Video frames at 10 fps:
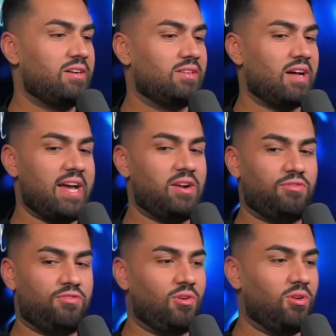a I had a
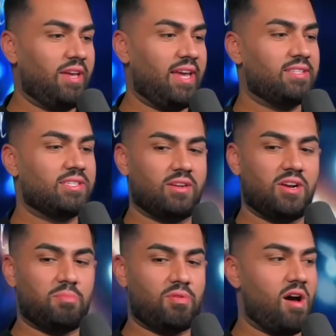full
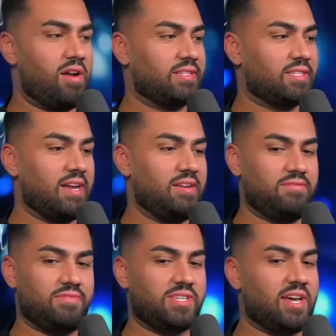ancillary product kind
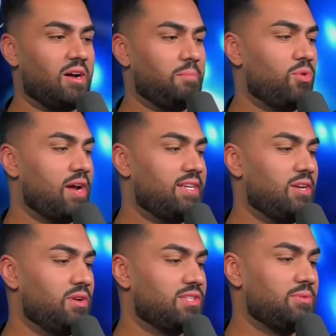of setup. What yeah. I
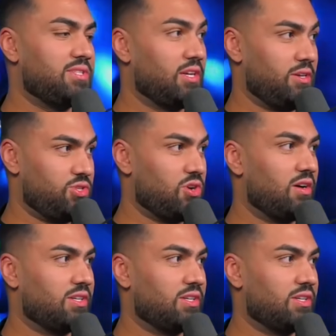did was I would sell you.